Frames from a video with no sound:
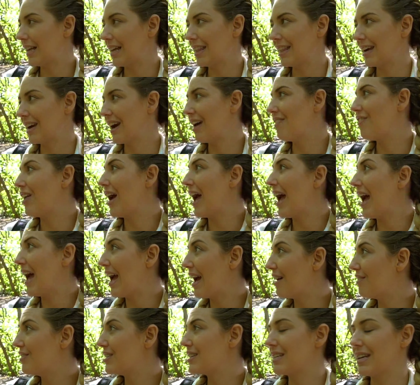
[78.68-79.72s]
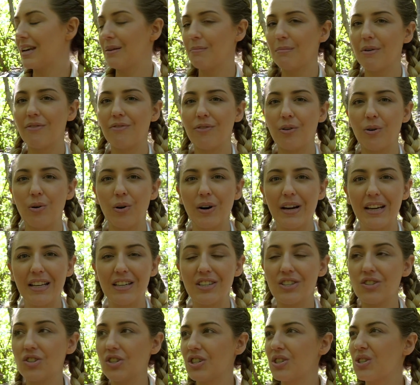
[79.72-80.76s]
anything I've ever seen before. It
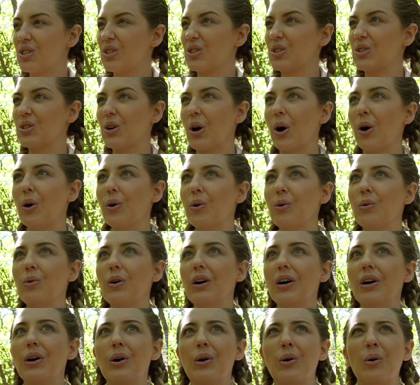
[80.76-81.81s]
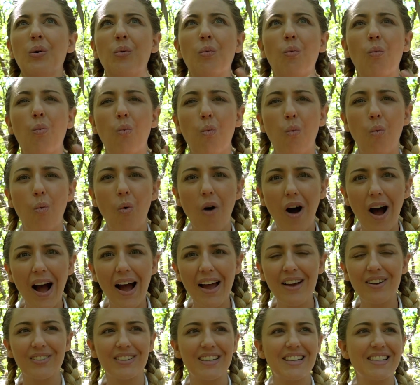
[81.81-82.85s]
is just so
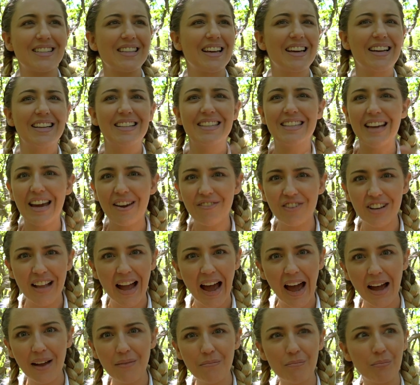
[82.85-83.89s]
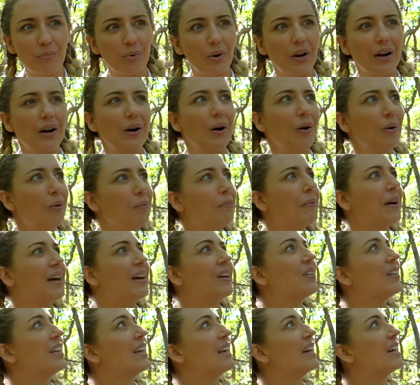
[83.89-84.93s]
wild. There's like a David Attenborough. Oh my
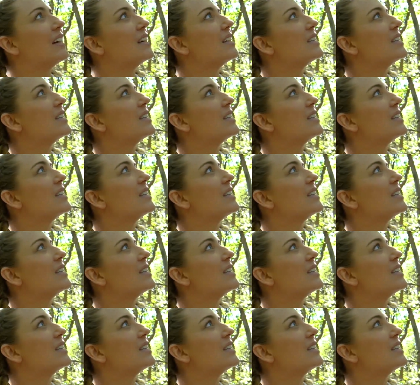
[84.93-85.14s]
goodness.